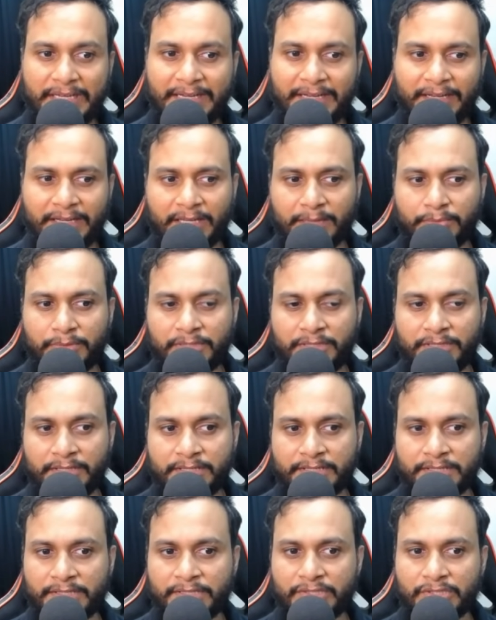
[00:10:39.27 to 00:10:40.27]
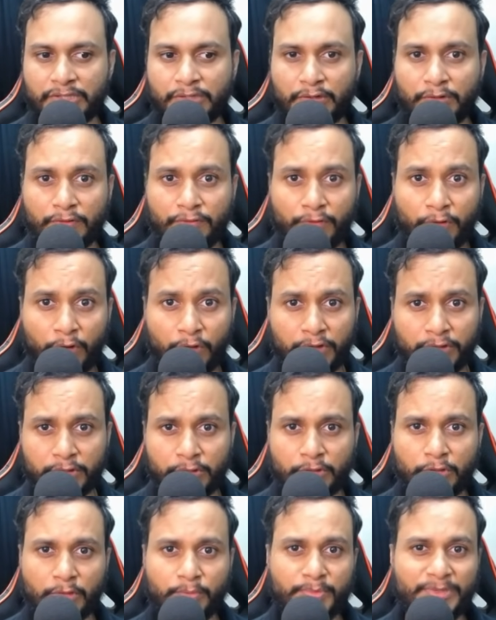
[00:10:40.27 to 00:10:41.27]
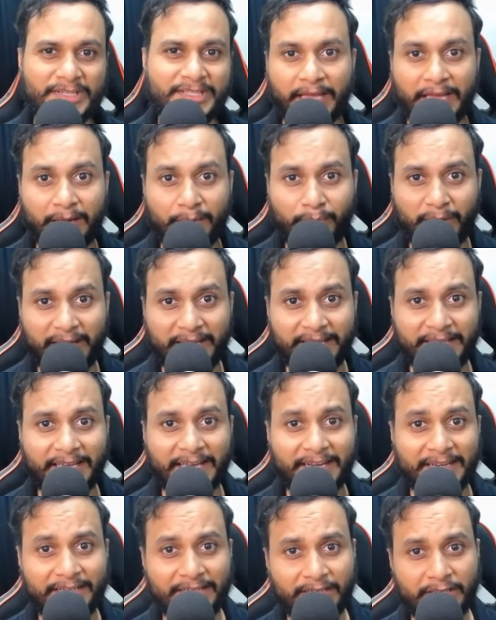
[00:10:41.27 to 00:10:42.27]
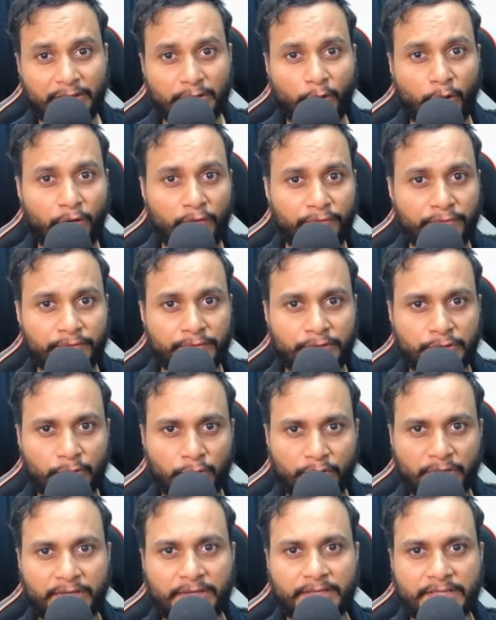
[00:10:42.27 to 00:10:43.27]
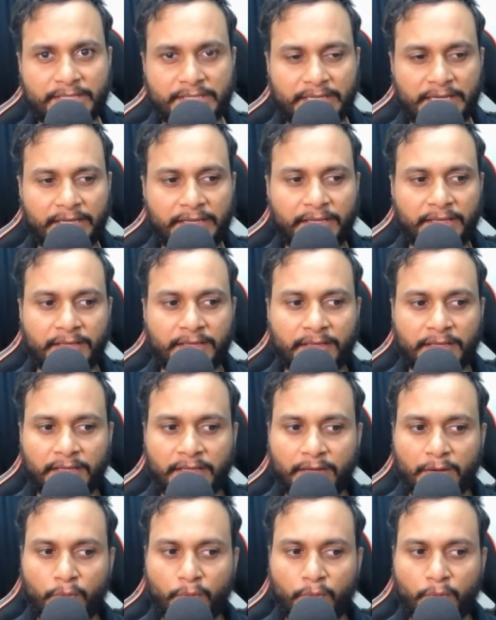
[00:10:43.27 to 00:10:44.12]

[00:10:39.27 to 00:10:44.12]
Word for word: in-depth discussion of all the topics, and my guarantee of your understanding,